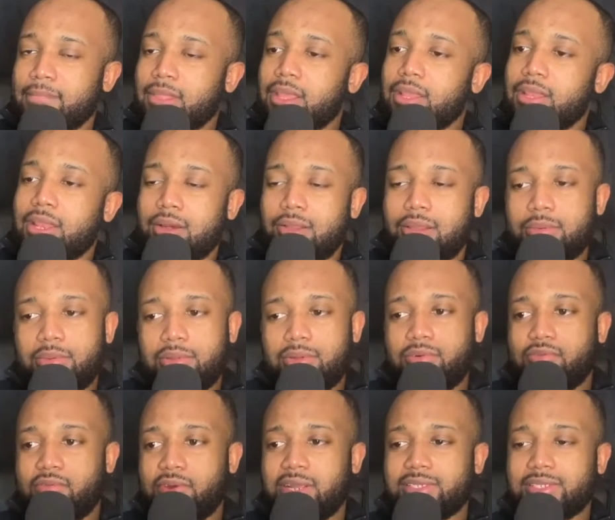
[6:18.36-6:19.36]
Now let me
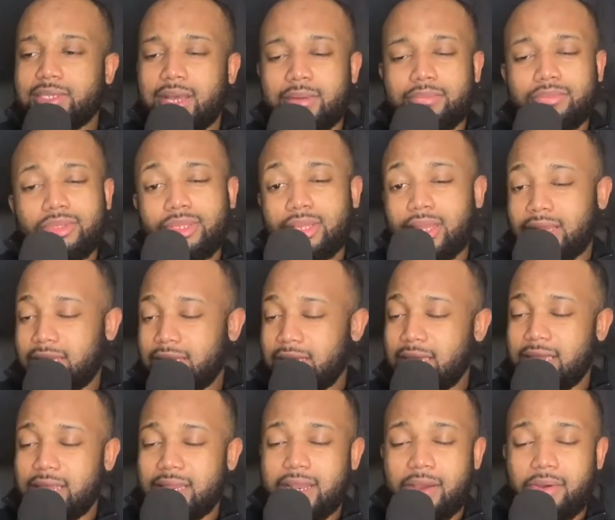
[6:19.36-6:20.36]
rephrase that.
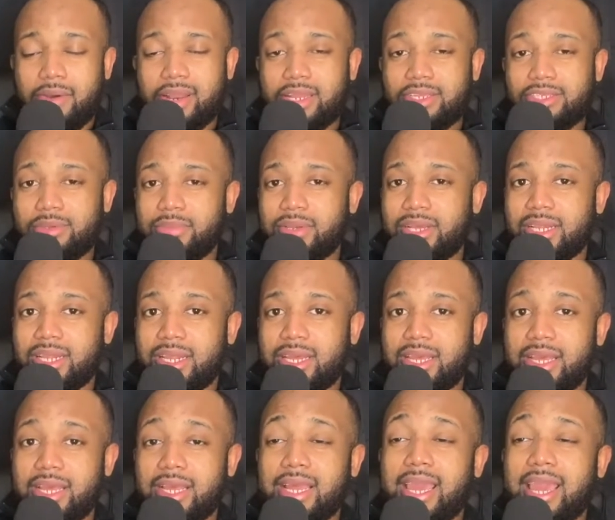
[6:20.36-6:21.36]
I would need to be clear.
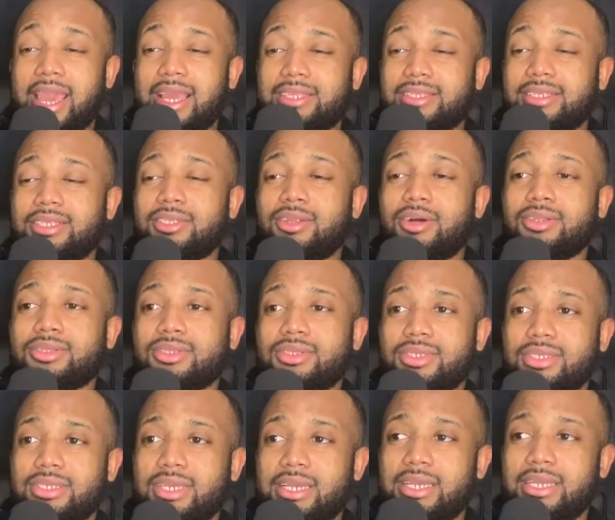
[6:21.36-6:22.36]
It's not to
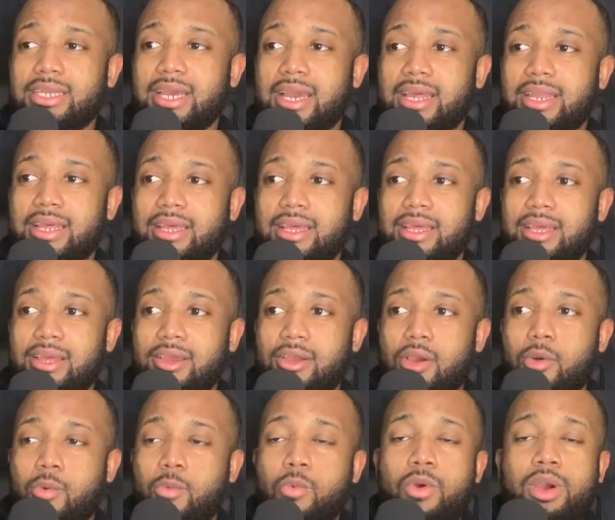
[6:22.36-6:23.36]
say that
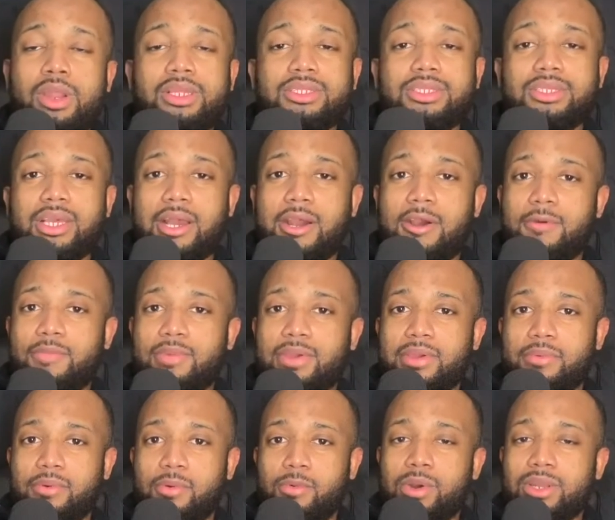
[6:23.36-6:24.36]
wanting to help
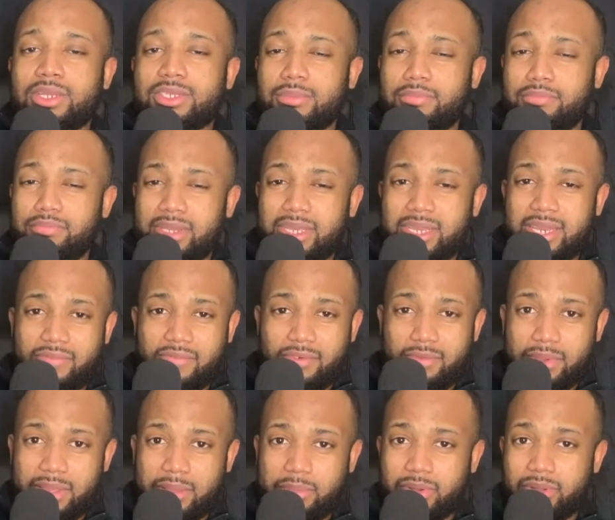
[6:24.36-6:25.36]
people, wanting to be there for
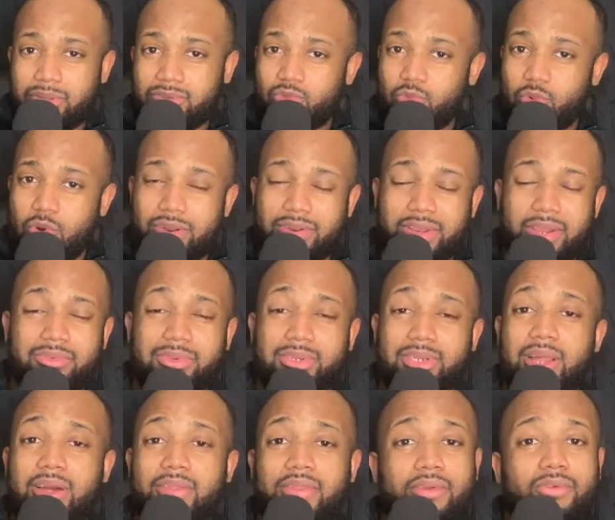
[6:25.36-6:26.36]
people is wrong. There is
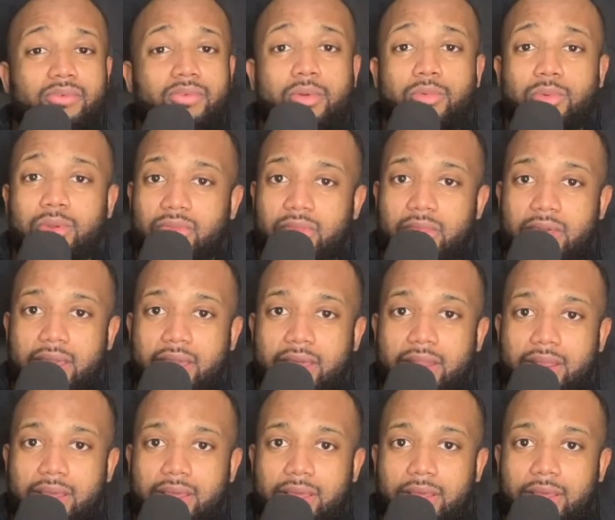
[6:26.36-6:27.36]
nothing wrong with that.
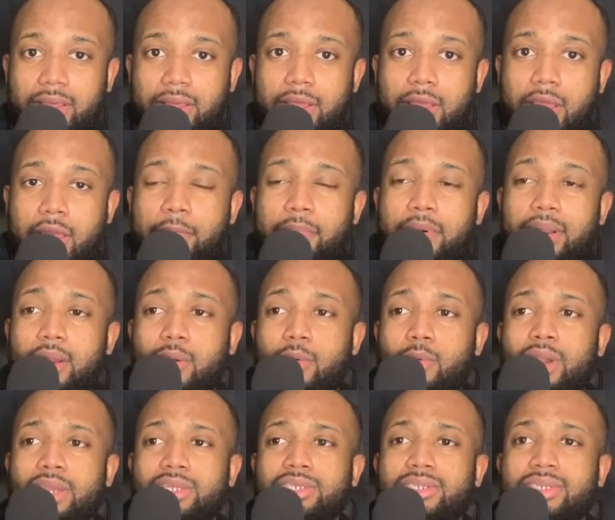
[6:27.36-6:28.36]
But the
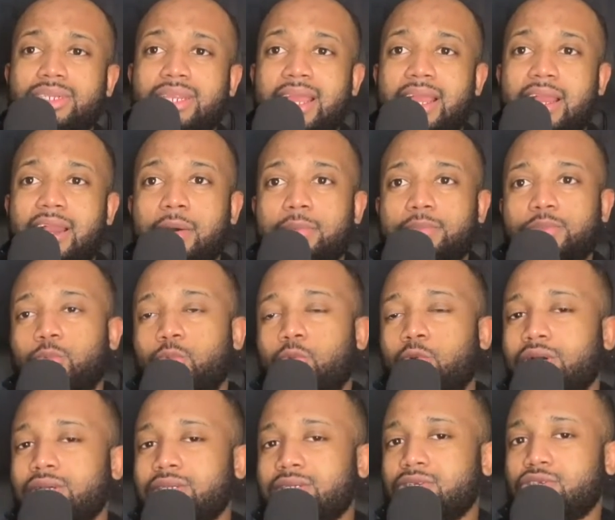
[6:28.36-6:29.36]
question then comes,
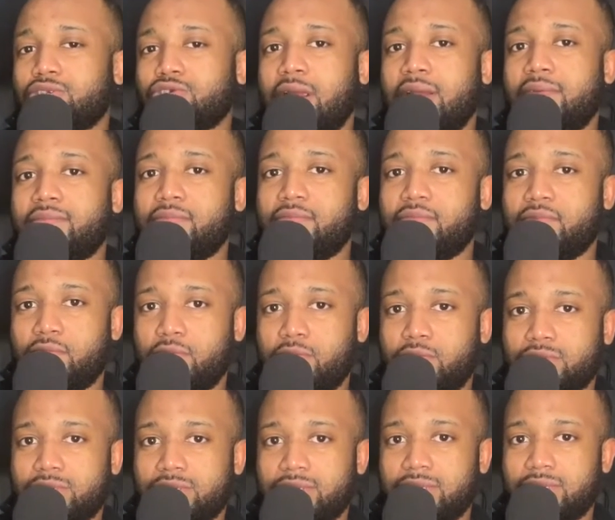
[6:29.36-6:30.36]
what is the driving
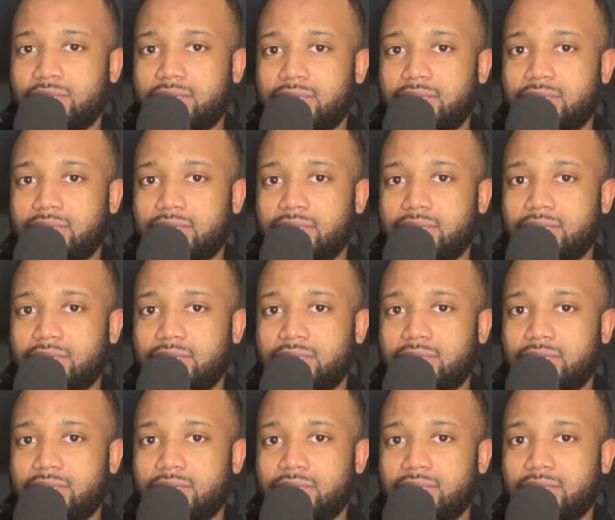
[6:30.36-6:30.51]
force?